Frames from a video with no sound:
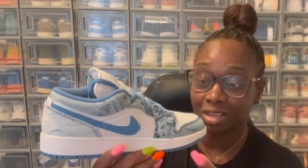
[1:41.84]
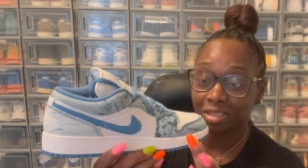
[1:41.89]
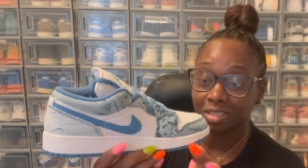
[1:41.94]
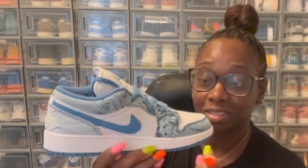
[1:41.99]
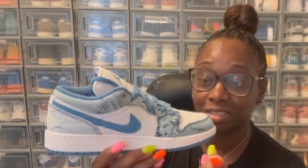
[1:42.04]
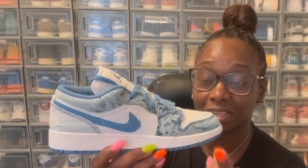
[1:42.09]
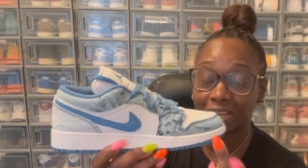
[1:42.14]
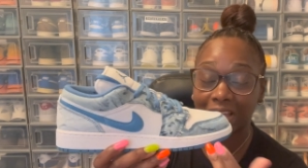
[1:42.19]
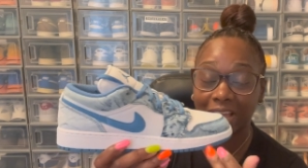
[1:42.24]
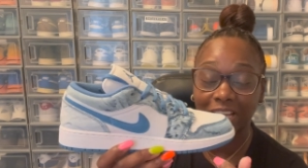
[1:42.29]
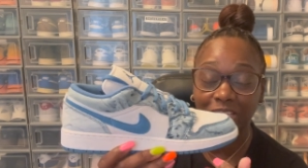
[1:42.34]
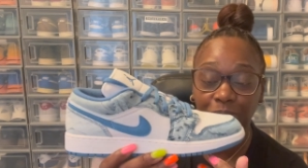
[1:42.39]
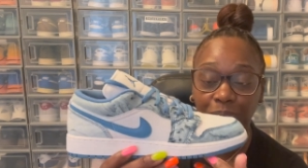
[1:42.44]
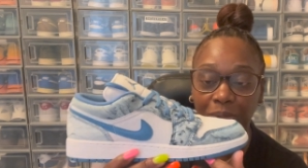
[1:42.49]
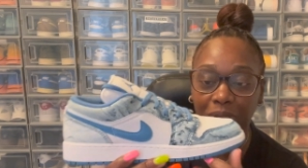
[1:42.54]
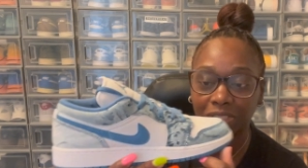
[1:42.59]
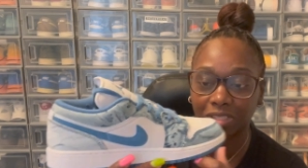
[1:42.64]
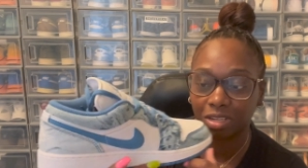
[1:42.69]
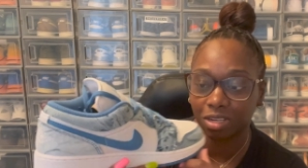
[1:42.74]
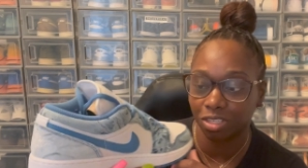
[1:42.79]
to the
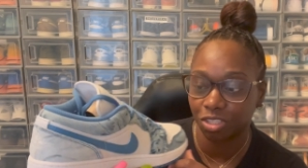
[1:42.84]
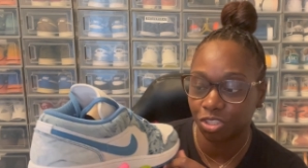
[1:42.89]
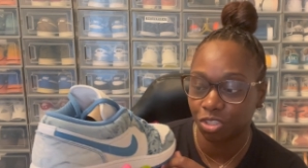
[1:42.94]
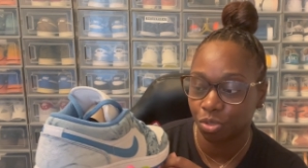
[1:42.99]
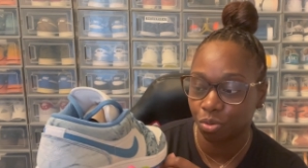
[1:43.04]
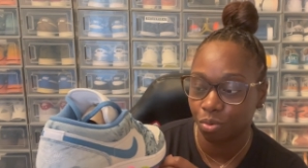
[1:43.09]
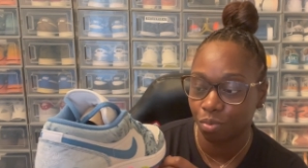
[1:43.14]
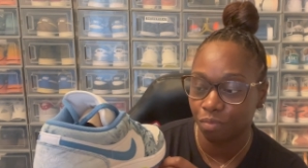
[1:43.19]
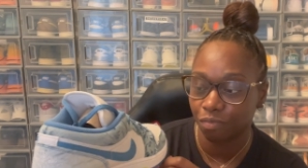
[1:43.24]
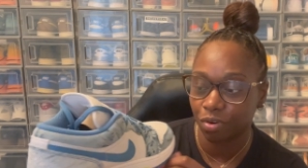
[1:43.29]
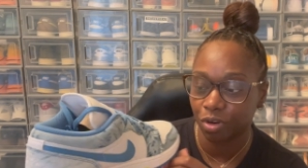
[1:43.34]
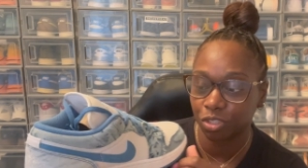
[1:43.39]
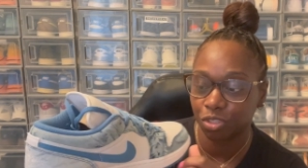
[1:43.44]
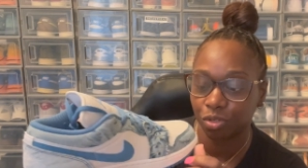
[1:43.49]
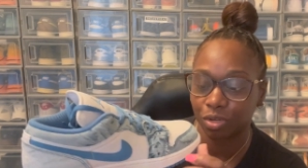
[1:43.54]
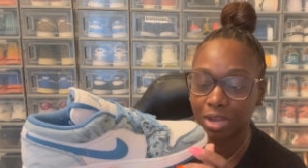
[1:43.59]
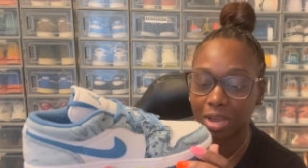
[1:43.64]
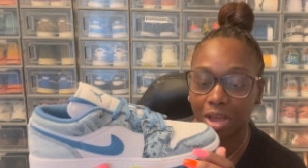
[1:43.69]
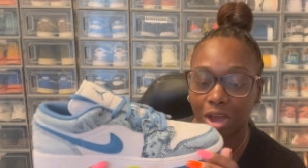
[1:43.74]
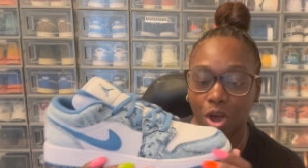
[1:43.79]
aspects of the shoe. First,
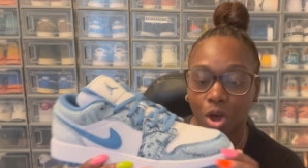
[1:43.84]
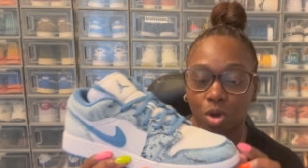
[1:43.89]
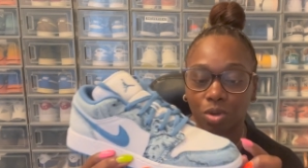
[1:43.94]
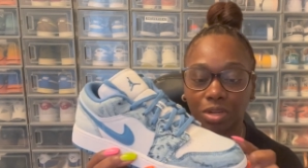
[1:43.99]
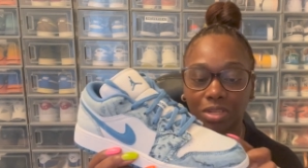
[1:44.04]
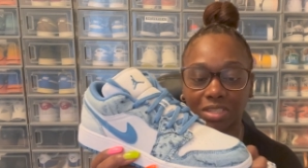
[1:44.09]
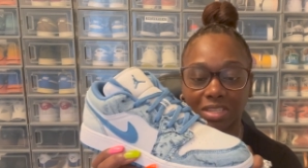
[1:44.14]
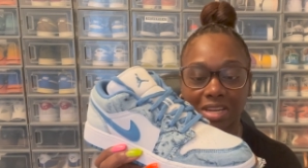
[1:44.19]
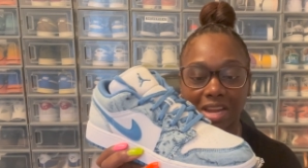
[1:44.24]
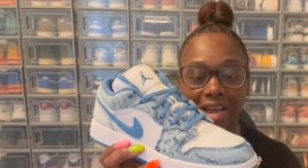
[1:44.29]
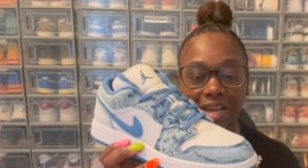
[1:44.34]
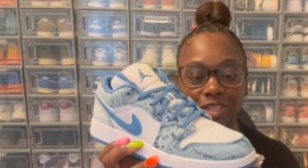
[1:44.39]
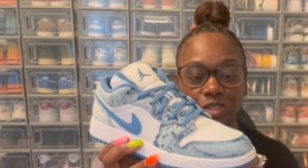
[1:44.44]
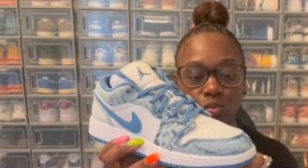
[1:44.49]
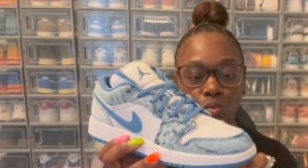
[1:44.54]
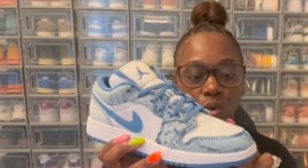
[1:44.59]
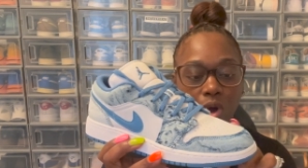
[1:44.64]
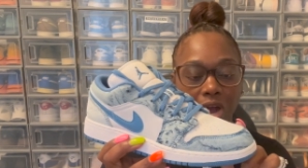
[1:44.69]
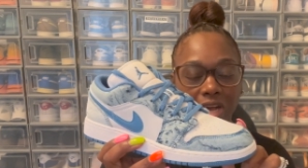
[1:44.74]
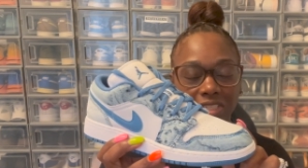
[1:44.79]
you got all this nice
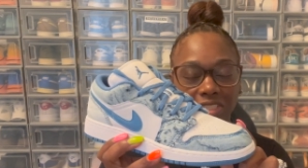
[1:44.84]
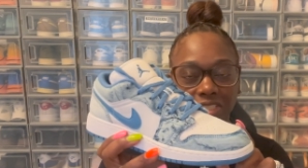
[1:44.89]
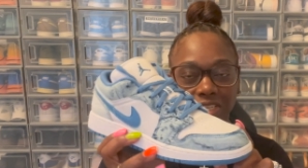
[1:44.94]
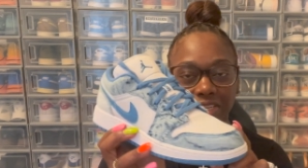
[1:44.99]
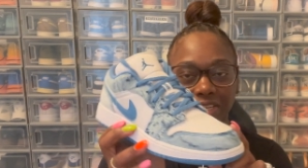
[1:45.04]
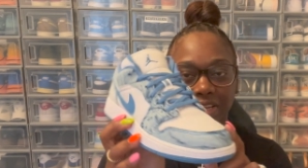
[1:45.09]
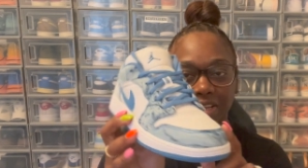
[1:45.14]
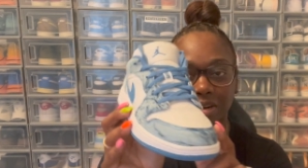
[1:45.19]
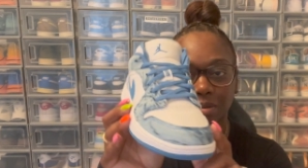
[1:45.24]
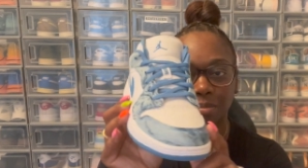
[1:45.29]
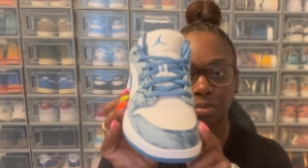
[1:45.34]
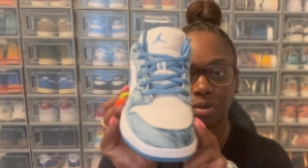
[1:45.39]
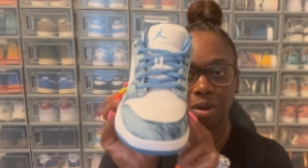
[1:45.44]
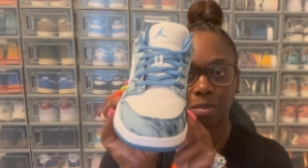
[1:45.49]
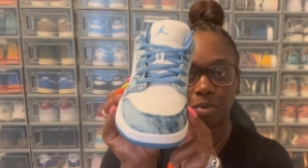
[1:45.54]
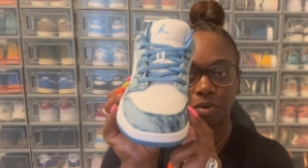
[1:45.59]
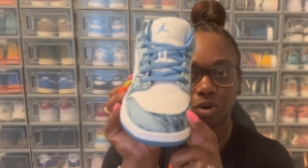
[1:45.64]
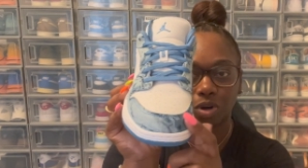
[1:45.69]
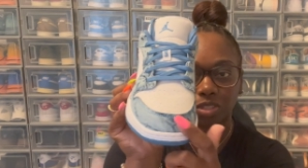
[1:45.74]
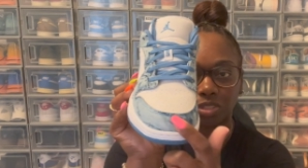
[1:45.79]
washed denim come
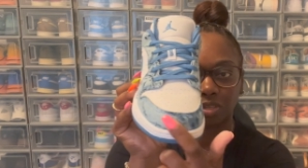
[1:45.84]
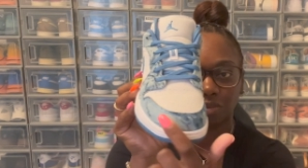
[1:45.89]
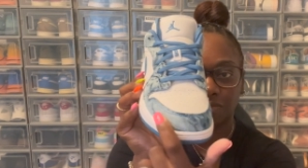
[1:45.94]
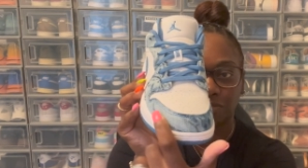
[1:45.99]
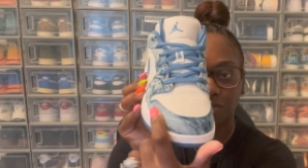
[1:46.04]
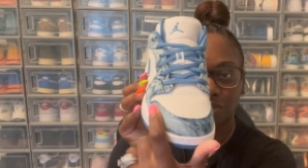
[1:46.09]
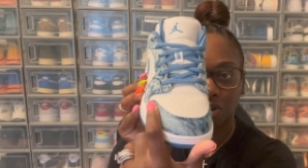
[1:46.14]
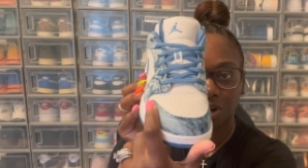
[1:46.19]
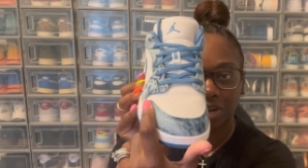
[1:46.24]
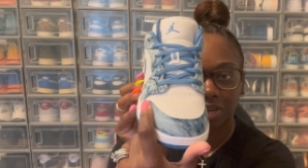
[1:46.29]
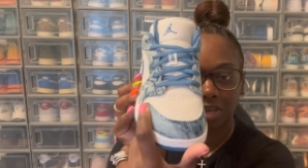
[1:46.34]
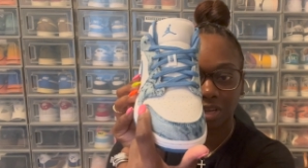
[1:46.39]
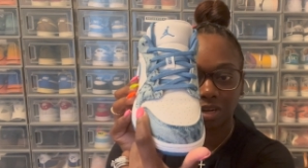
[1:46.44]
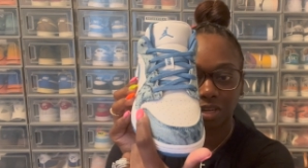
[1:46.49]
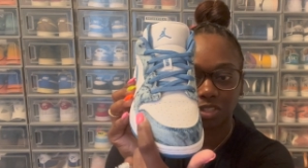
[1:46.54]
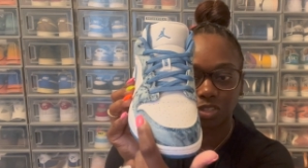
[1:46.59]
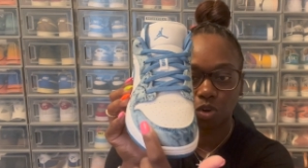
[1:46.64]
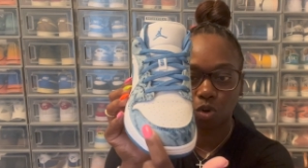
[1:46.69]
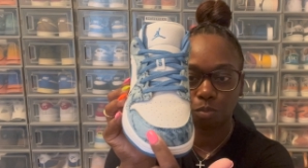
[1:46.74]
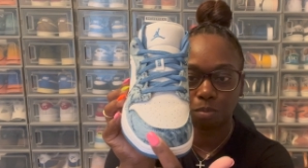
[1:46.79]
across the front of the
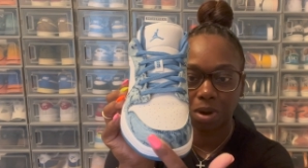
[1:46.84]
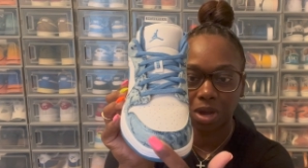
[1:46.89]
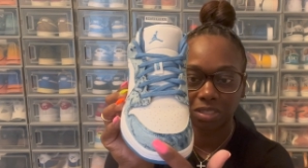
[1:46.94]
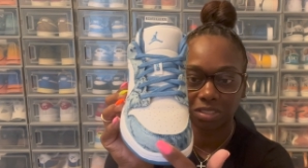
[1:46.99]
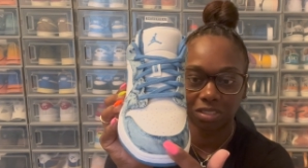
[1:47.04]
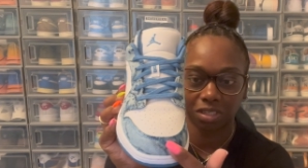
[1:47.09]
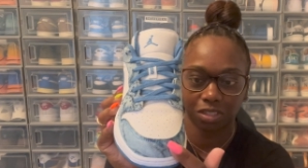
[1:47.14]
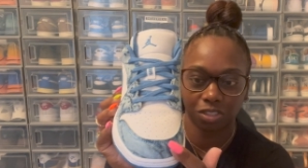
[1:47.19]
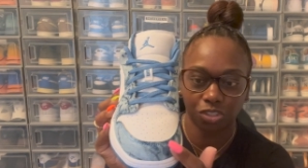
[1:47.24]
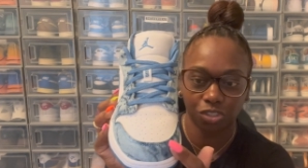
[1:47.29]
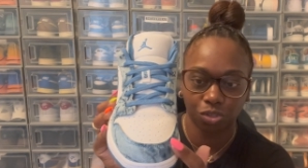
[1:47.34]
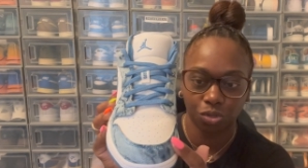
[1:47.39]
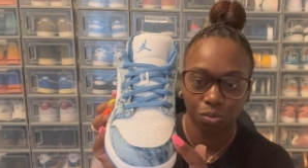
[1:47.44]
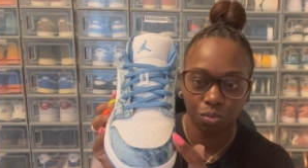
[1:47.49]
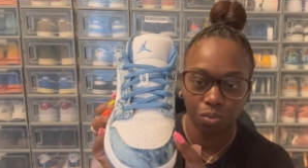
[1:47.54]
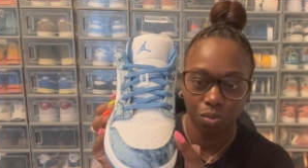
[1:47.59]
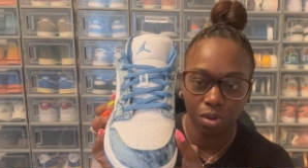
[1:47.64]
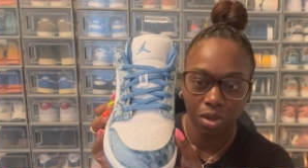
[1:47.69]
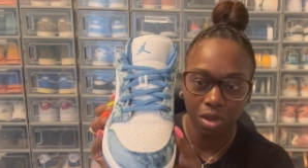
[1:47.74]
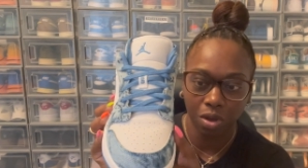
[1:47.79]
toe box of the
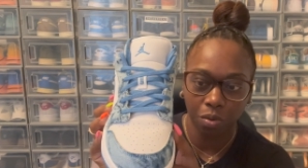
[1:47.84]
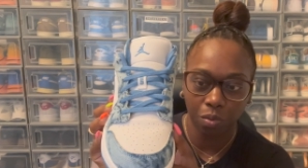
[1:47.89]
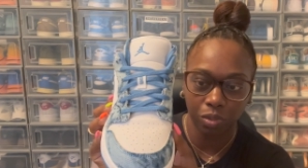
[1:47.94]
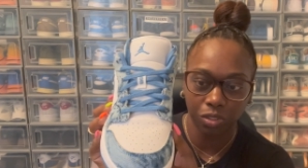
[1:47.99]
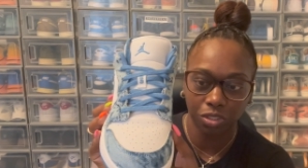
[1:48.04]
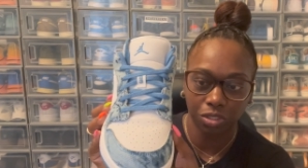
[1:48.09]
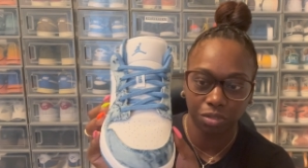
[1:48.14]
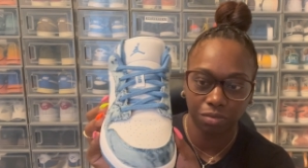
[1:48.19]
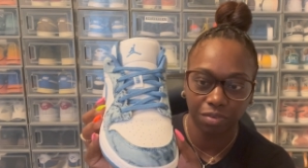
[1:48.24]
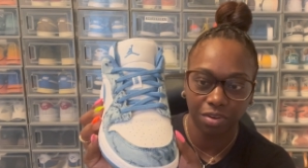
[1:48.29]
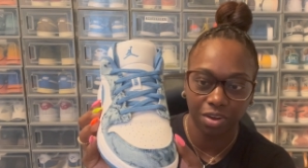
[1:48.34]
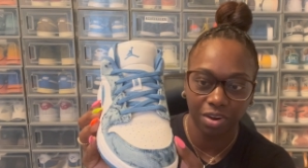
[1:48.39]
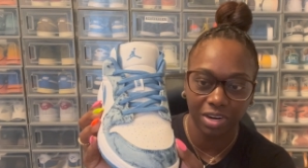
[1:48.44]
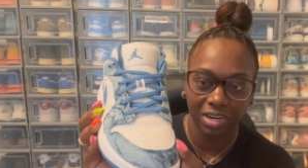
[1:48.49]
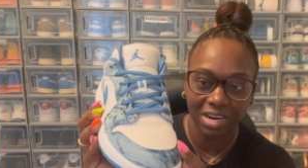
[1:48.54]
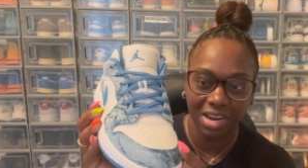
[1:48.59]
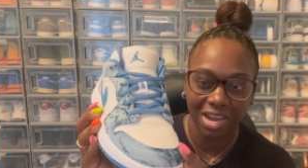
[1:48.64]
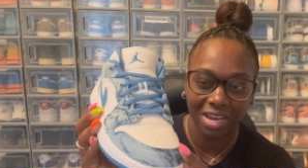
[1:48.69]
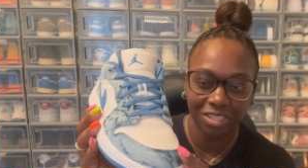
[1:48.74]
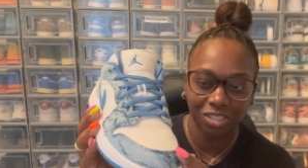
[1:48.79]
shoe, which is very
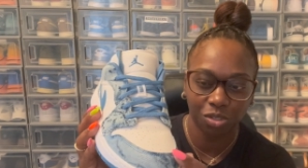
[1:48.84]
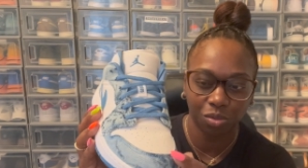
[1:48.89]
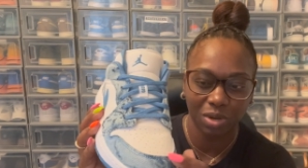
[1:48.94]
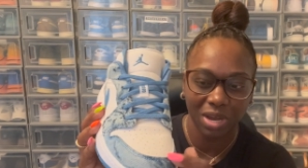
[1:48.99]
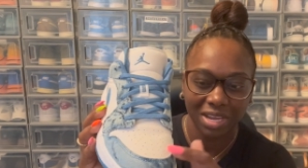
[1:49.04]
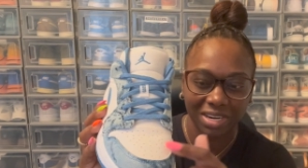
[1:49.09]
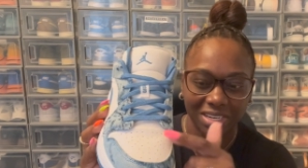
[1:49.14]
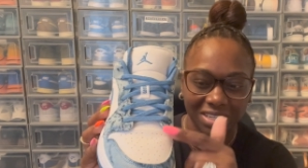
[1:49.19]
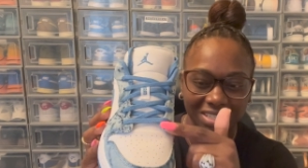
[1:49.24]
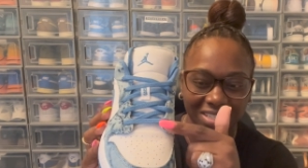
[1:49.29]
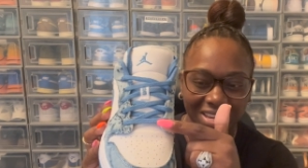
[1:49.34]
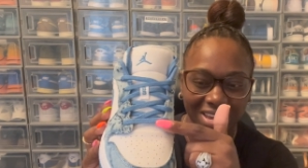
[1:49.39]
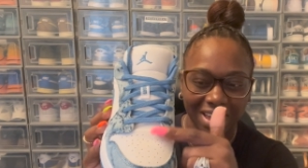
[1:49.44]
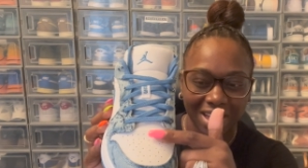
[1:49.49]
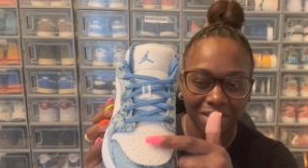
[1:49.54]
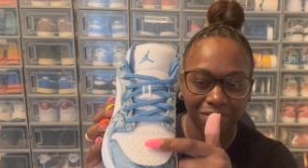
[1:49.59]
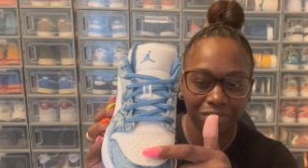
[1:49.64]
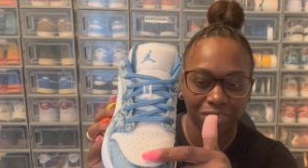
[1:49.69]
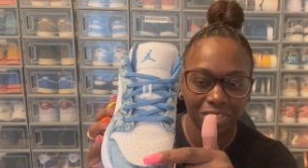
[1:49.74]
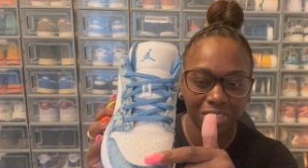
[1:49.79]
nice. You got this
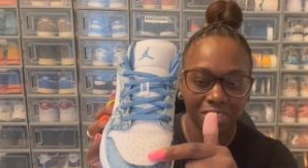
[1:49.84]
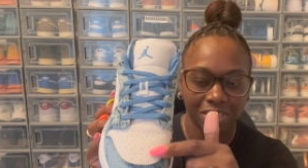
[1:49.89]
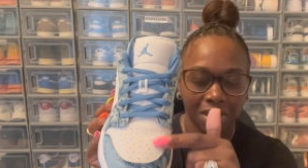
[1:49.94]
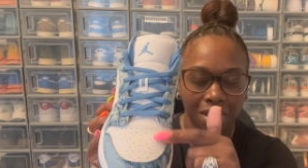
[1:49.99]
canvas